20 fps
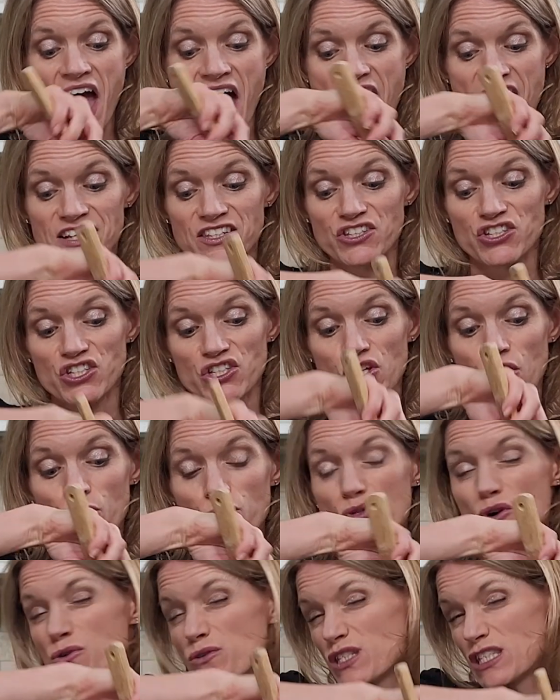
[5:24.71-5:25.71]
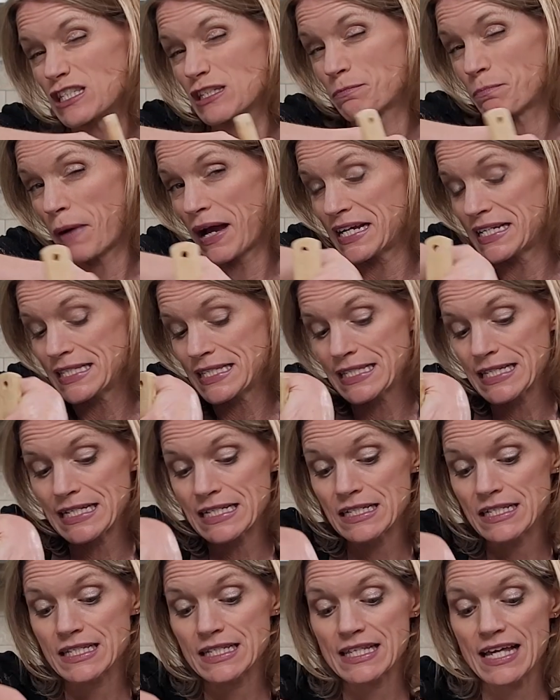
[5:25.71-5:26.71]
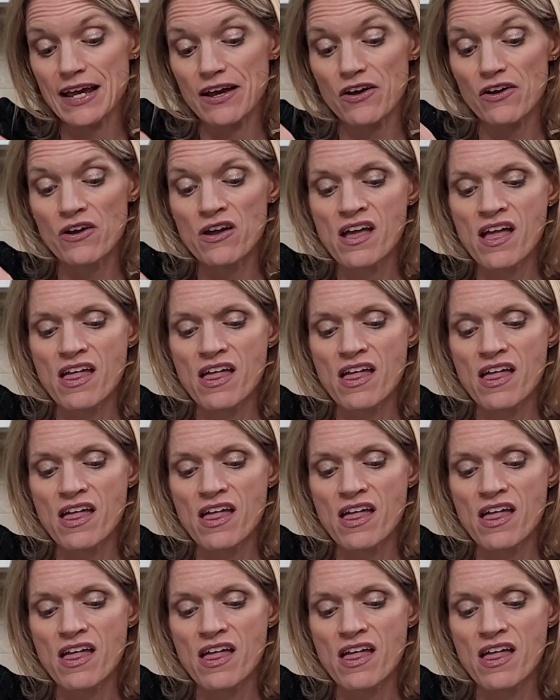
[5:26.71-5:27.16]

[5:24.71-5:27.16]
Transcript: and so those spices there,